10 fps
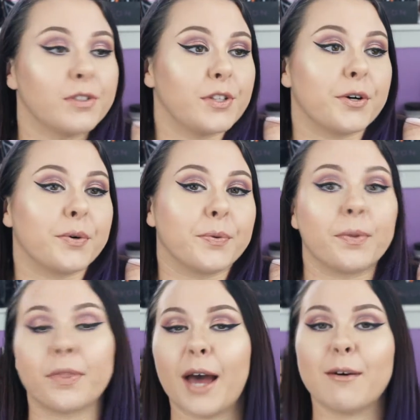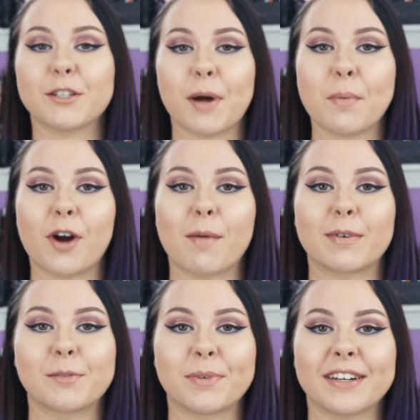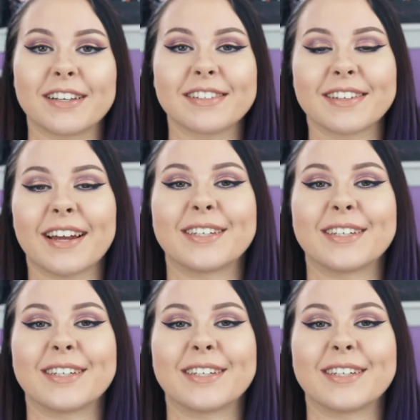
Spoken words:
So that was my prom experience, and I